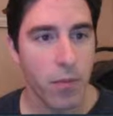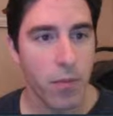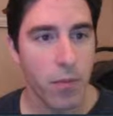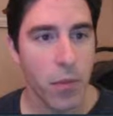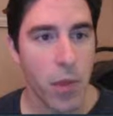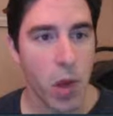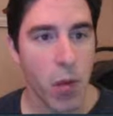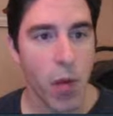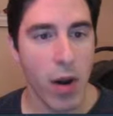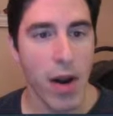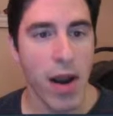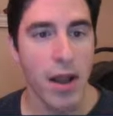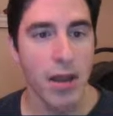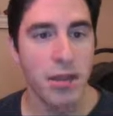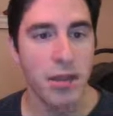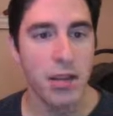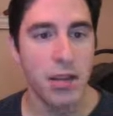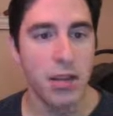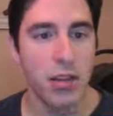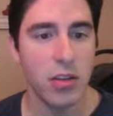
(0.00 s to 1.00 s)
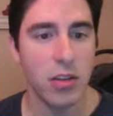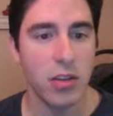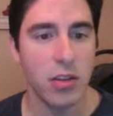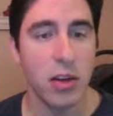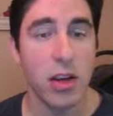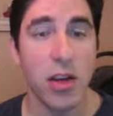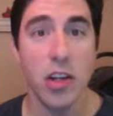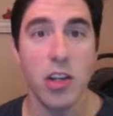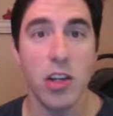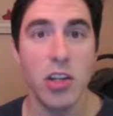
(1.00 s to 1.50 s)
White has a
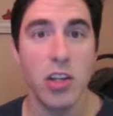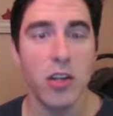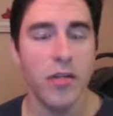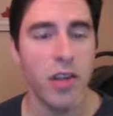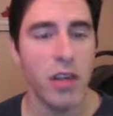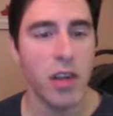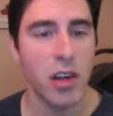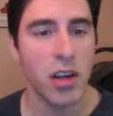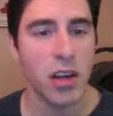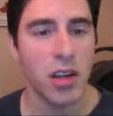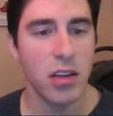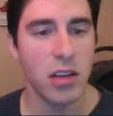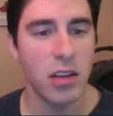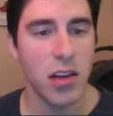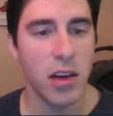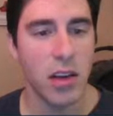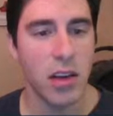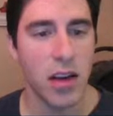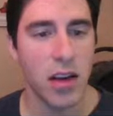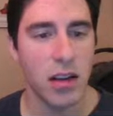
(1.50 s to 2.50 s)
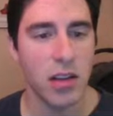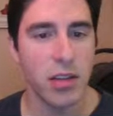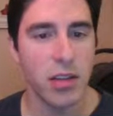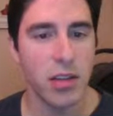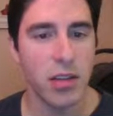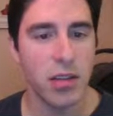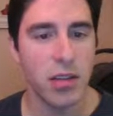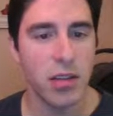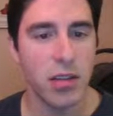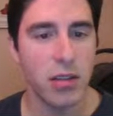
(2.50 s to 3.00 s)
certain initiative on the king side,
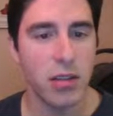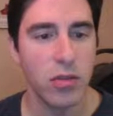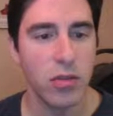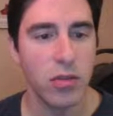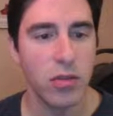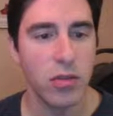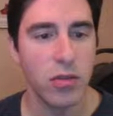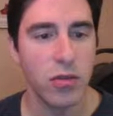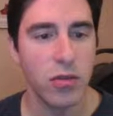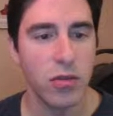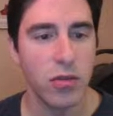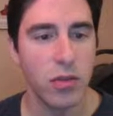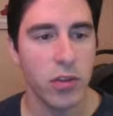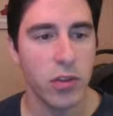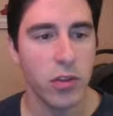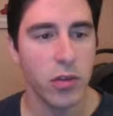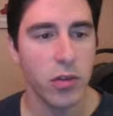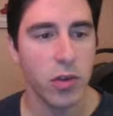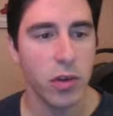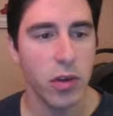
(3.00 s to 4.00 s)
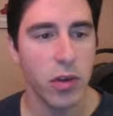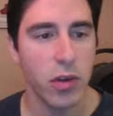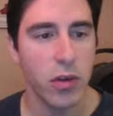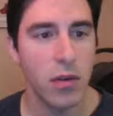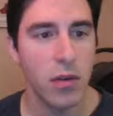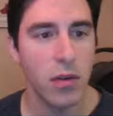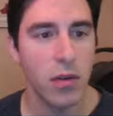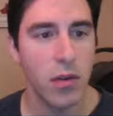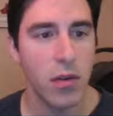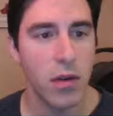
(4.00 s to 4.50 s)
that's for sure.
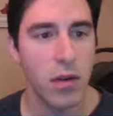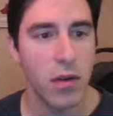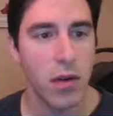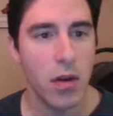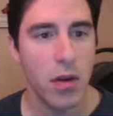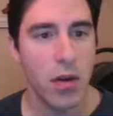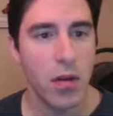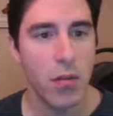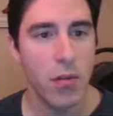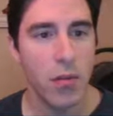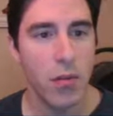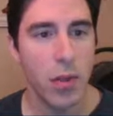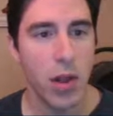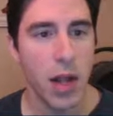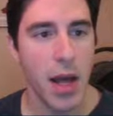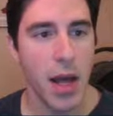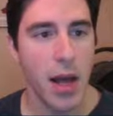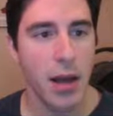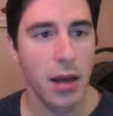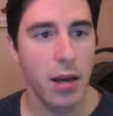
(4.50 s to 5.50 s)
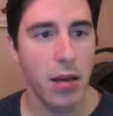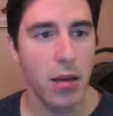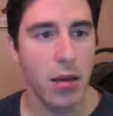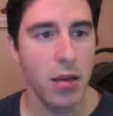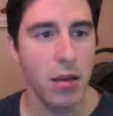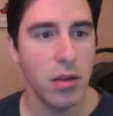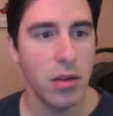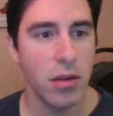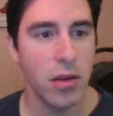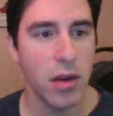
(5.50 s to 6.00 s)
Black,
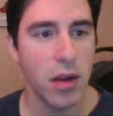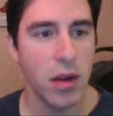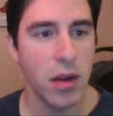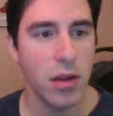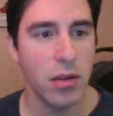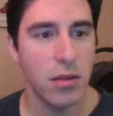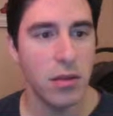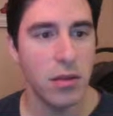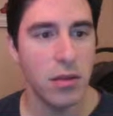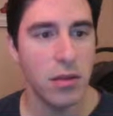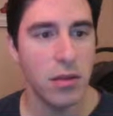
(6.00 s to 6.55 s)
on the other hand,